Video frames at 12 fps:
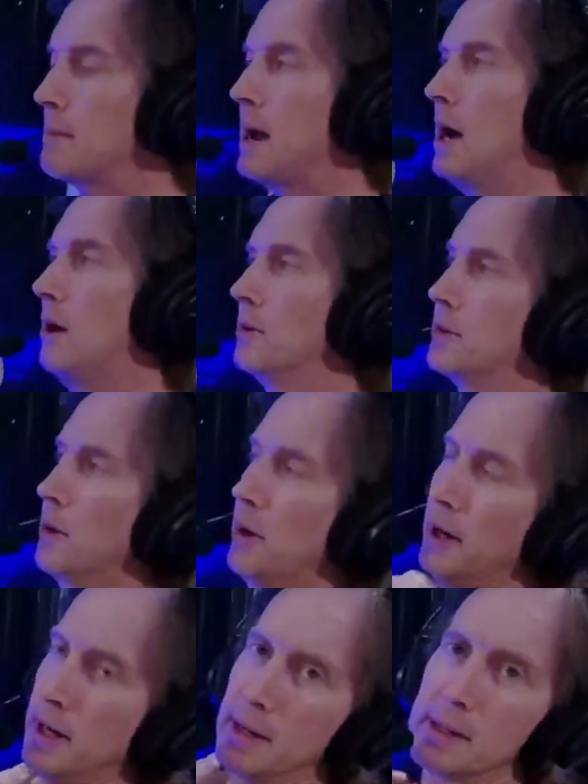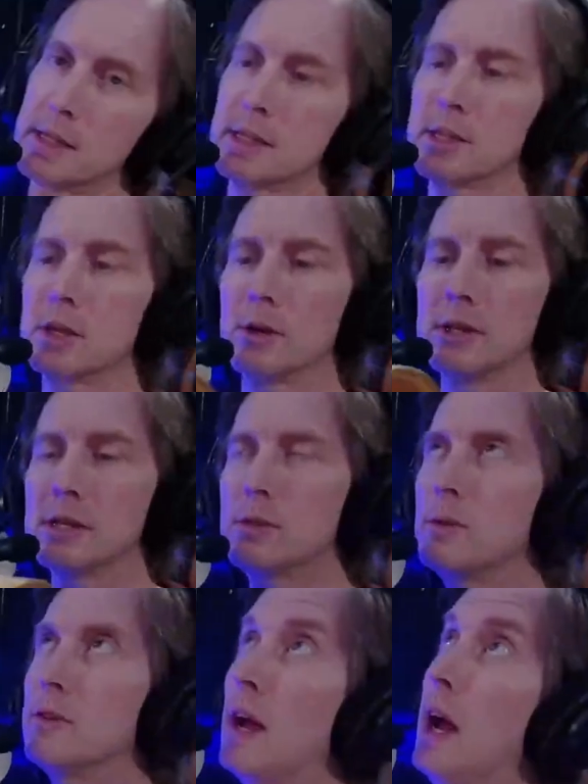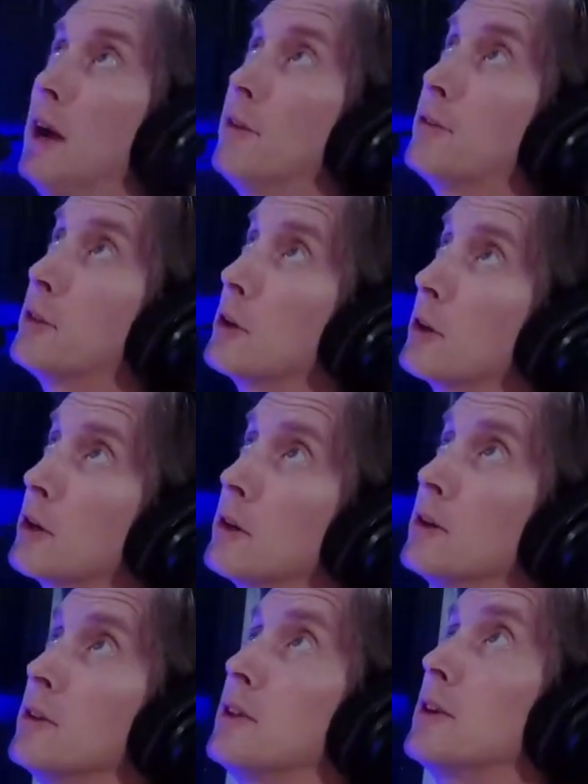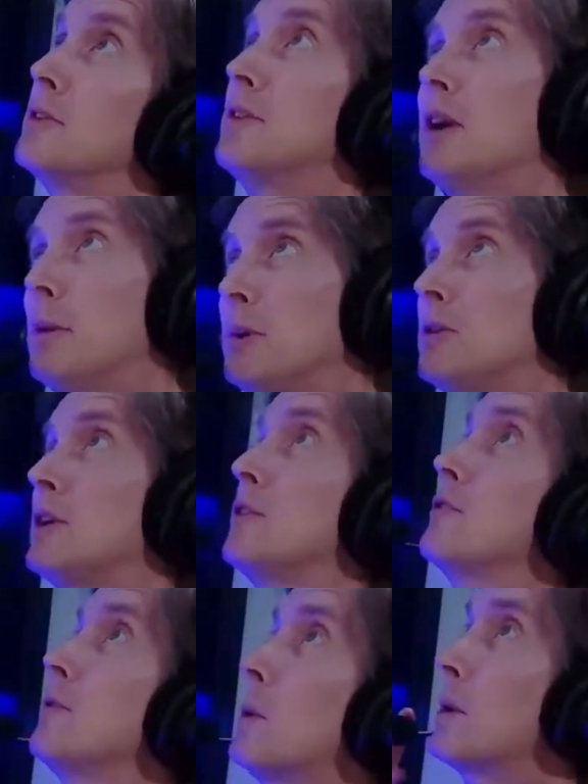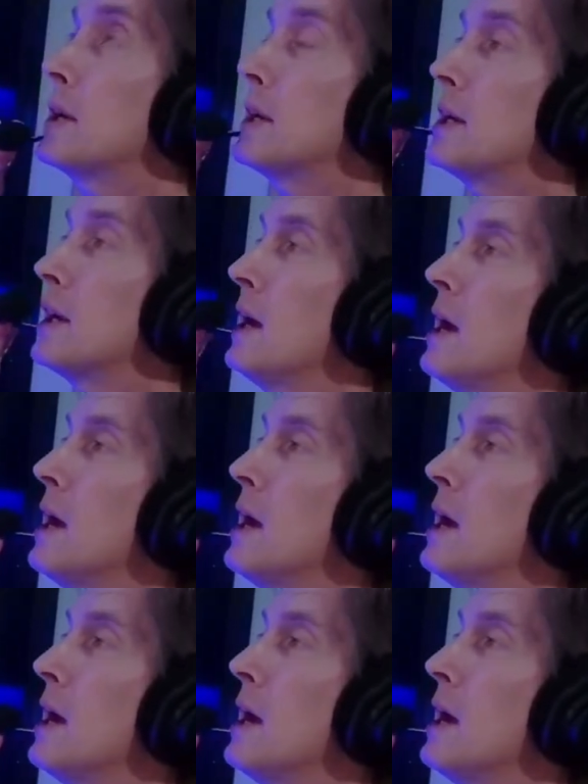out. All right. So this was after the WD-40,